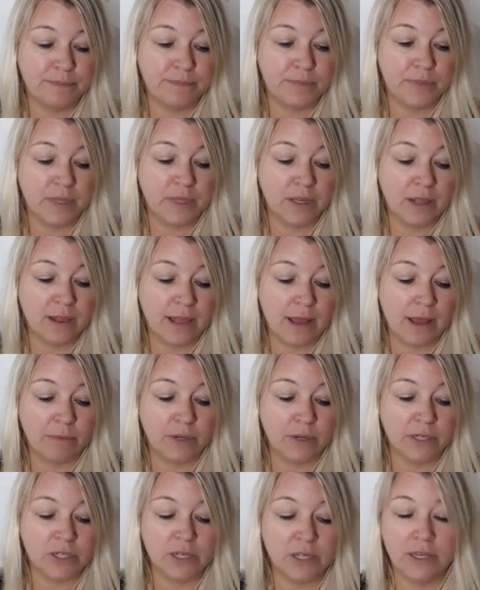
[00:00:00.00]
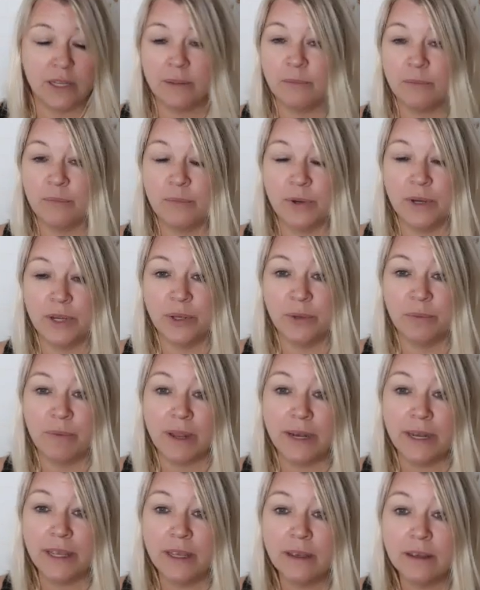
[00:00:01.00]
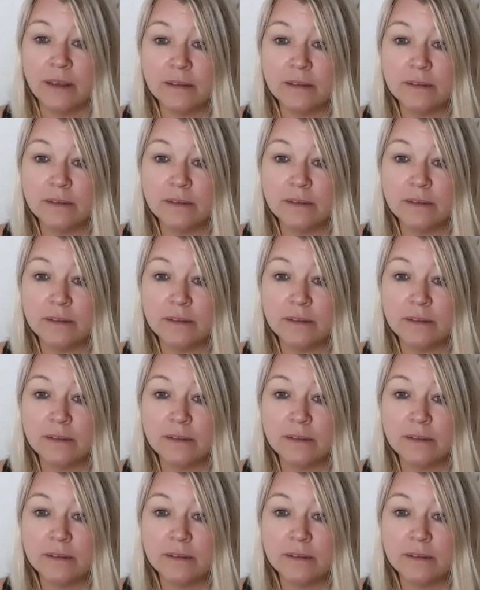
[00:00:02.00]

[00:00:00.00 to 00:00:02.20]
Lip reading: the collaboration can bring you money,